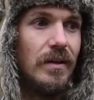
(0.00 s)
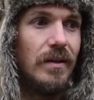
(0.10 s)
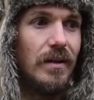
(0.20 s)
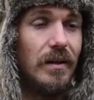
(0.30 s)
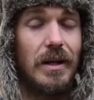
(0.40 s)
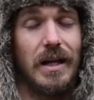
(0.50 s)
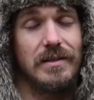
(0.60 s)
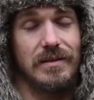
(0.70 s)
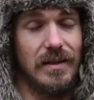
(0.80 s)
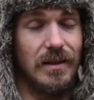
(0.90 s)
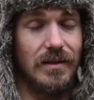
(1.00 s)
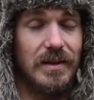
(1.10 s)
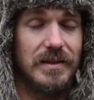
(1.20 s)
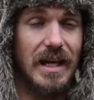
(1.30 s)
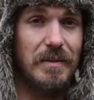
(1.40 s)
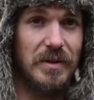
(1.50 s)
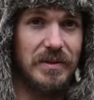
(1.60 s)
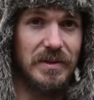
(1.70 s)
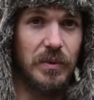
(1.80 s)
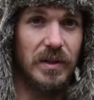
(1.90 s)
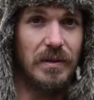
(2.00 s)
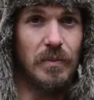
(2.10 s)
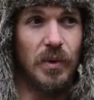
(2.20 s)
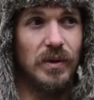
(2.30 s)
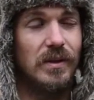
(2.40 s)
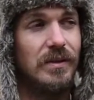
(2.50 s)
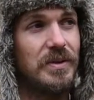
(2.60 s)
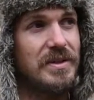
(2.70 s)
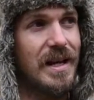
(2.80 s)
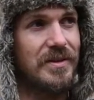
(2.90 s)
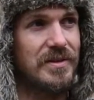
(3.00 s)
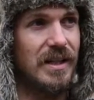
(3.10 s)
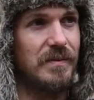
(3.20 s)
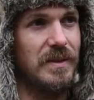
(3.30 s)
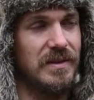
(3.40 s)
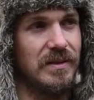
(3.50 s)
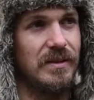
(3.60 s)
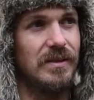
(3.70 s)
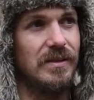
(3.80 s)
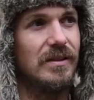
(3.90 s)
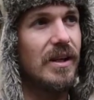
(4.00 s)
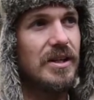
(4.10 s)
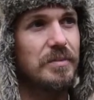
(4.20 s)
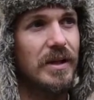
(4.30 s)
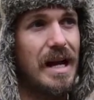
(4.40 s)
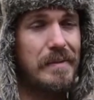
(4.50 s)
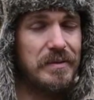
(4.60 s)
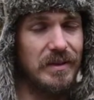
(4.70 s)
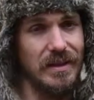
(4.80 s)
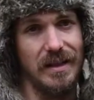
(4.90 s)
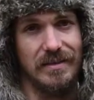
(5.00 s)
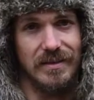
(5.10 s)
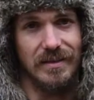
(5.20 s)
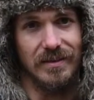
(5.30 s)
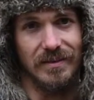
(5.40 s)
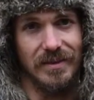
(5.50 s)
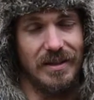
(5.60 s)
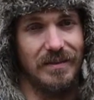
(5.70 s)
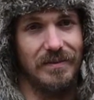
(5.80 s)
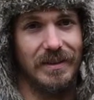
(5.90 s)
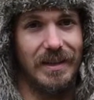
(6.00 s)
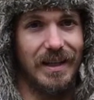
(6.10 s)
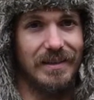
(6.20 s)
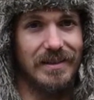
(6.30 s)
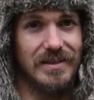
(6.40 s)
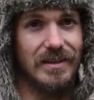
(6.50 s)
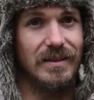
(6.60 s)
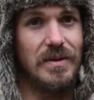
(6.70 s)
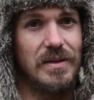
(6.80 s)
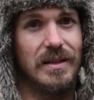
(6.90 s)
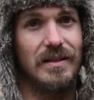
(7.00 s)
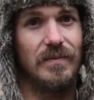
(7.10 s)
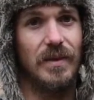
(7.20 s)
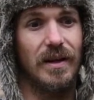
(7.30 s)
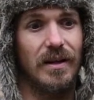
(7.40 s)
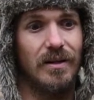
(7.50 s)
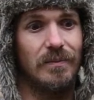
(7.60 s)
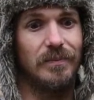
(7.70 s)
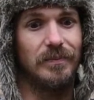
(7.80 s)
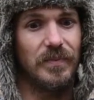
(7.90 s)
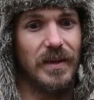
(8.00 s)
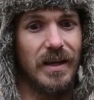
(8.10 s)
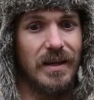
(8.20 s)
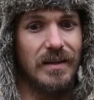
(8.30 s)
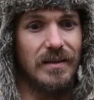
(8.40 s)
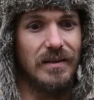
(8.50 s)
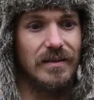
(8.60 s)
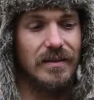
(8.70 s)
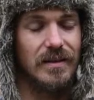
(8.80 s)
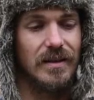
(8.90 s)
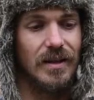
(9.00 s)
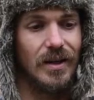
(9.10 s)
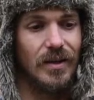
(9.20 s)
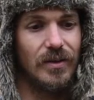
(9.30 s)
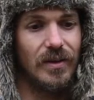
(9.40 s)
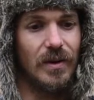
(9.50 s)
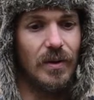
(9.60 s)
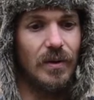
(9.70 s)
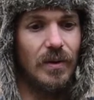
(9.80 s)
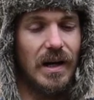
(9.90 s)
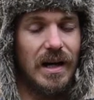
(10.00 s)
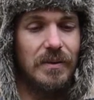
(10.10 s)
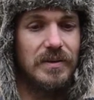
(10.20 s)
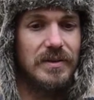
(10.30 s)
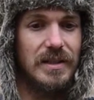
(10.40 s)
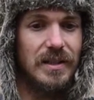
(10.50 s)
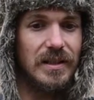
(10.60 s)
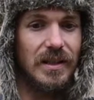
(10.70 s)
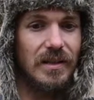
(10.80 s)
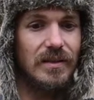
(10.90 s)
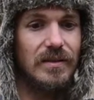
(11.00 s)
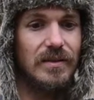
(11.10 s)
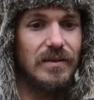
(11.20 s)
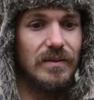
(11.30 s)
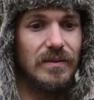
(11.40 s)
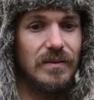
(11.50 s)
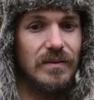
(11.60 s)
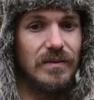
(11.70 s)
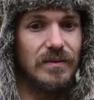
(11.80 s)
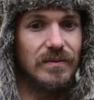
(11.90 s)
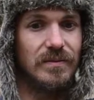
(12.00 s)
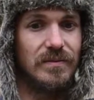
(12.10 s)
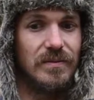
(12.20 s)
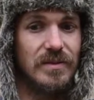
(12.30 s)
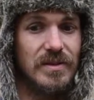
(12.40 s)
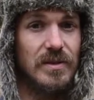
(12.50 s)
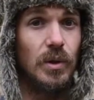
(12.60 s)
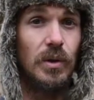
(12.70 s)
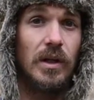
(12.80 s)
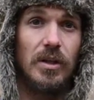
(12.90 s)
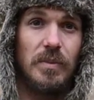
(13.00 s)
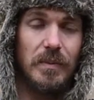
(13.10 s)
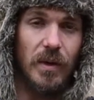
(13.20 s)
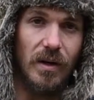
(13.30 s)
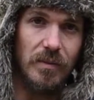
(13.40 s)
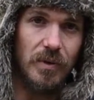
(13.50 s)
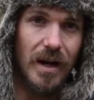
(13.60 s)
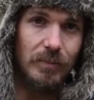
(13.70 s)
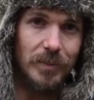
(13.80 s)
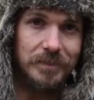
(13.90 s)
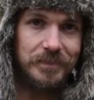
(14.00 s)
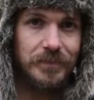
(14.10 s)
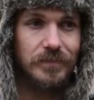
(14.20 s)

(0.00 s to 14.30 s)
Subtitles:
I don't know, at the time I used the word immoral, which now strikes me as a little harsh perhaps, but I still, can't disagree with it. And so I was seeking to just no longer be a part of the problem.